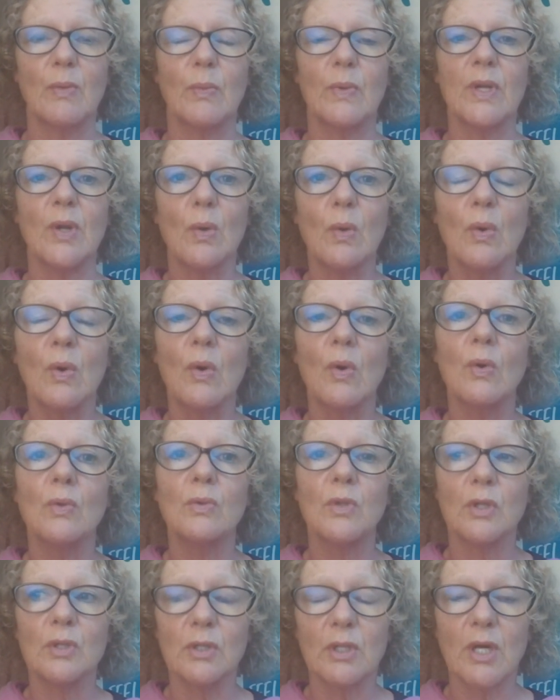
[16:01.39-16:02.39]
We
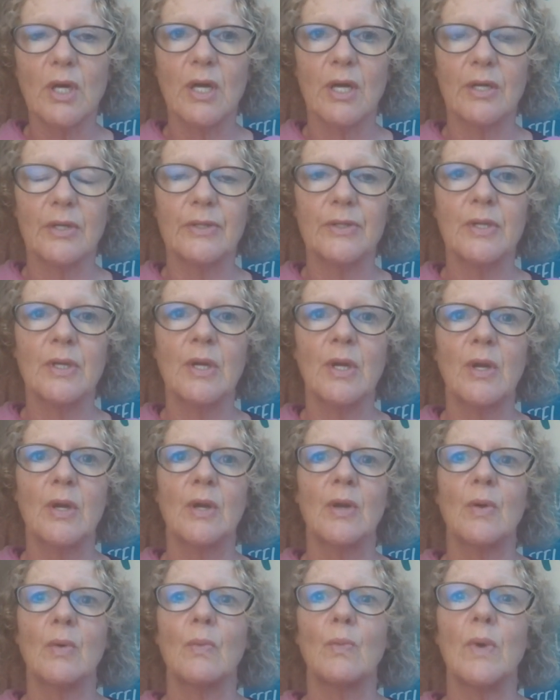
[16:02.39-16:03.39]
all learn
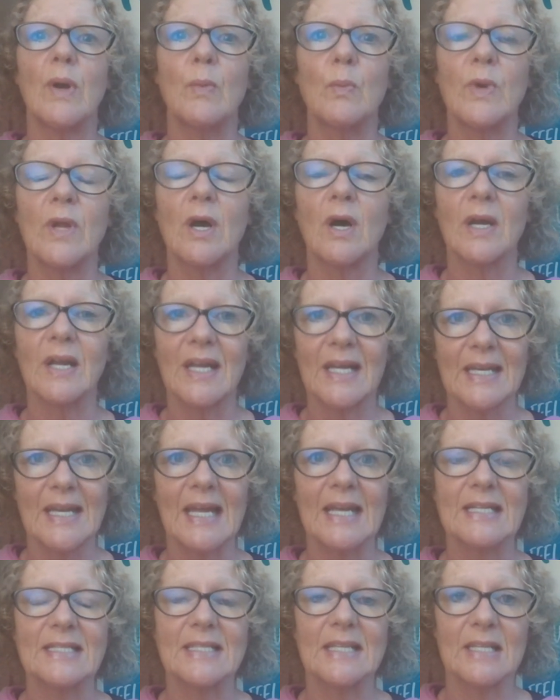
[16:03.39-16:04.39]
when we are
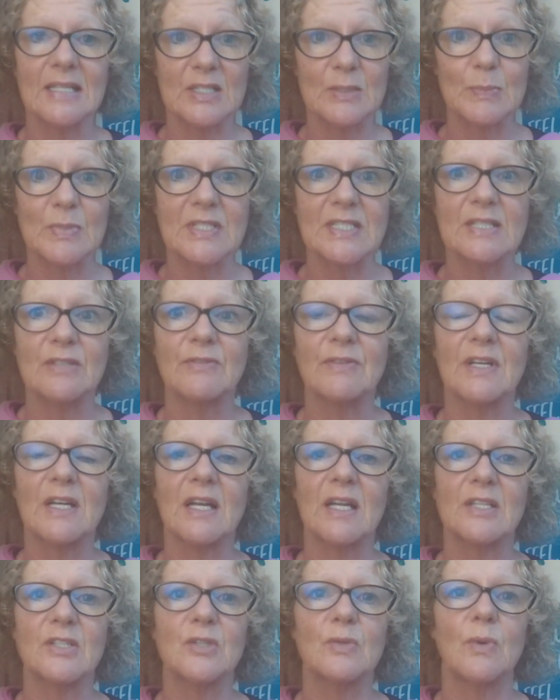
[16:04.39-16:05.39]
connecting
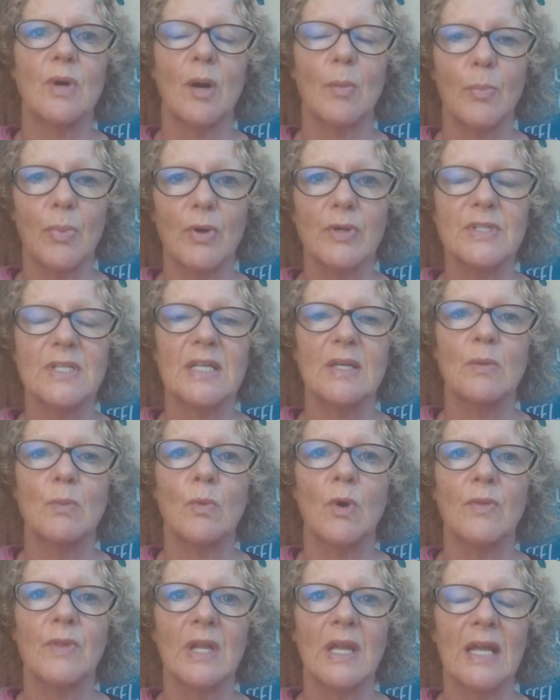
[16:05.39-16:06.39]
specifically to our body and
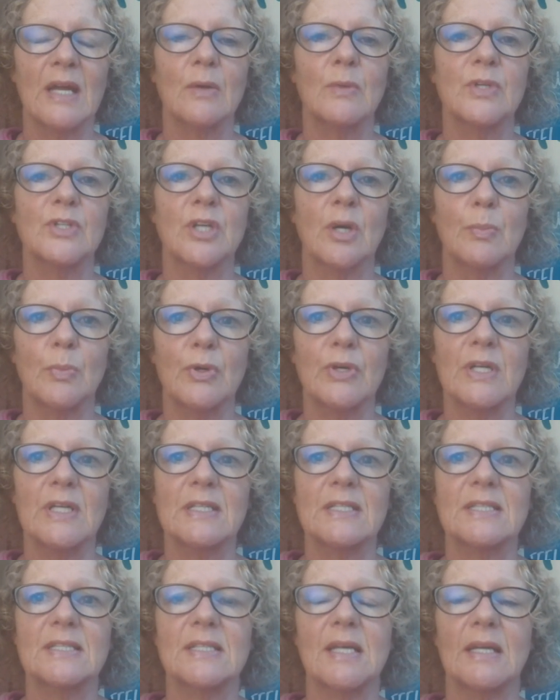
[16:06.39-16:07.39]
what the language our body
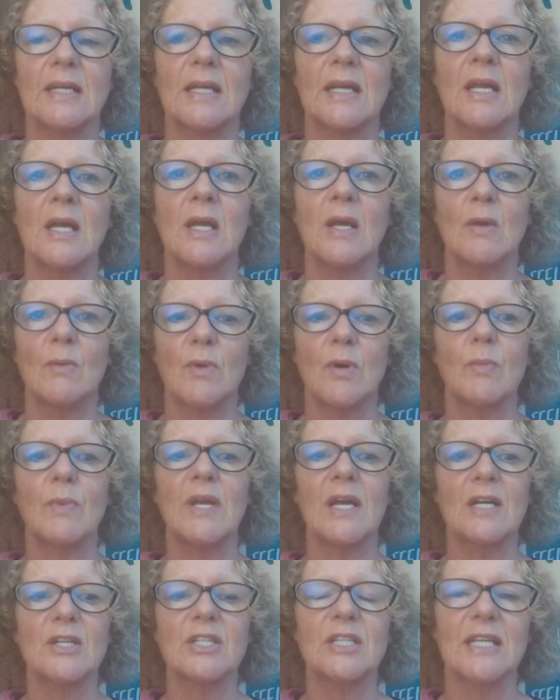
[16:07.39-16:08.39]
is saying, when we
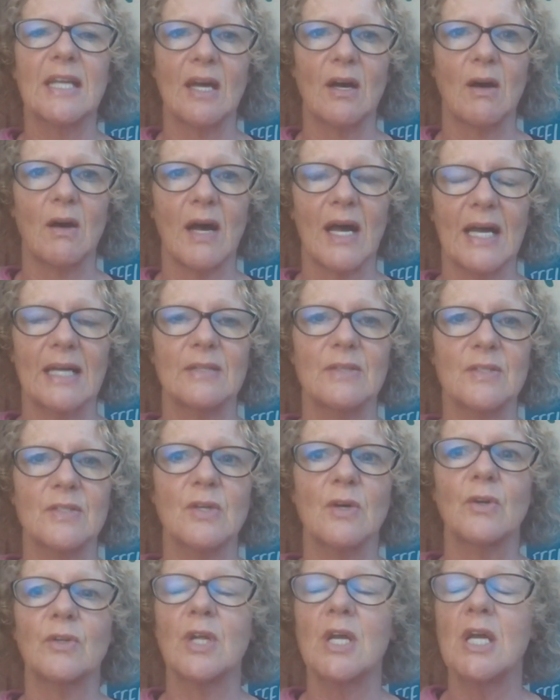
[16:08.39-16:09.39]
actually get our hands
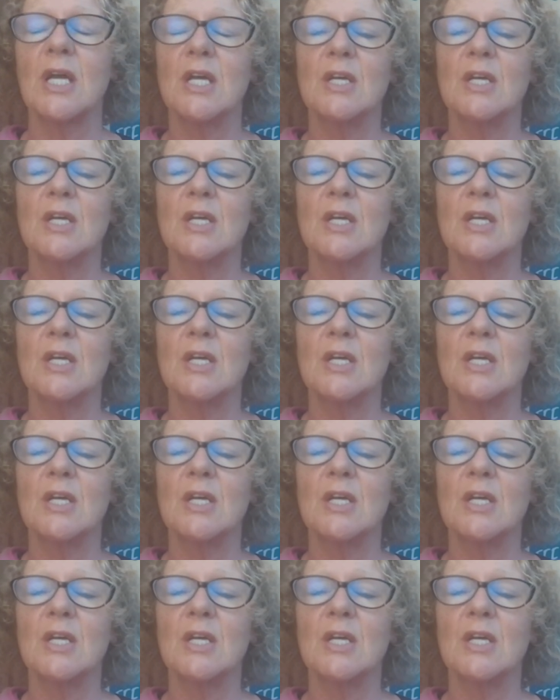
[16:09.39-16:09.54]
on.